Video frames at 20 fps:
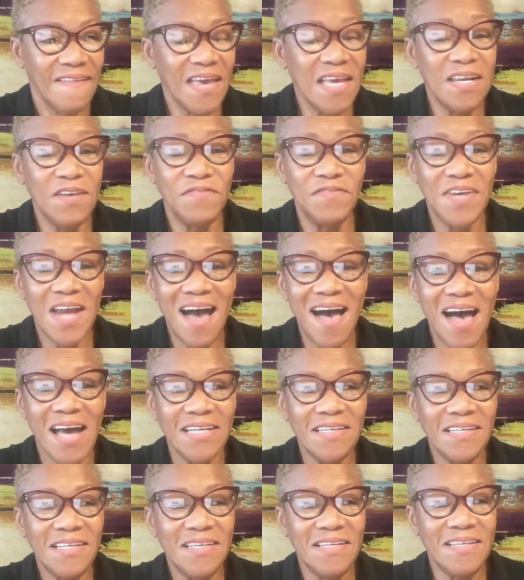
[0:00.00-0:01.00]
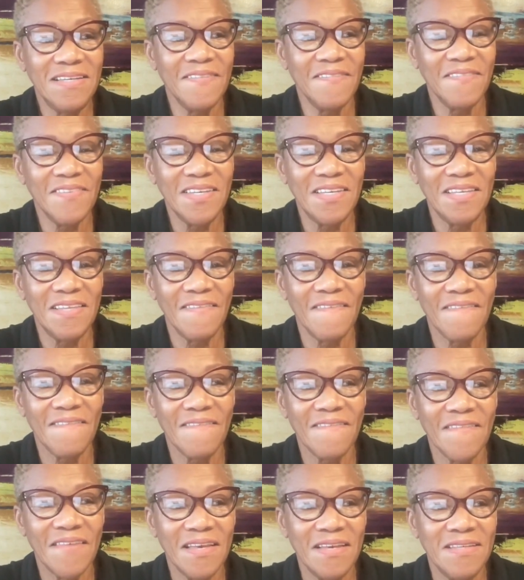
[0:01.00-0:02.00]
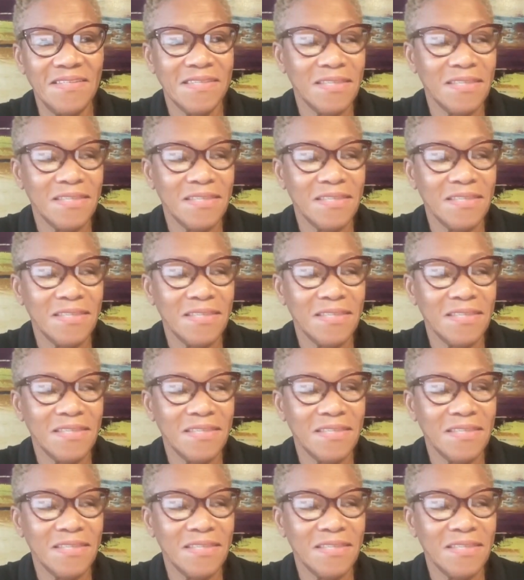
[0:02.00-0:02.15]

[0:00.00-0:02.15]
And if not, is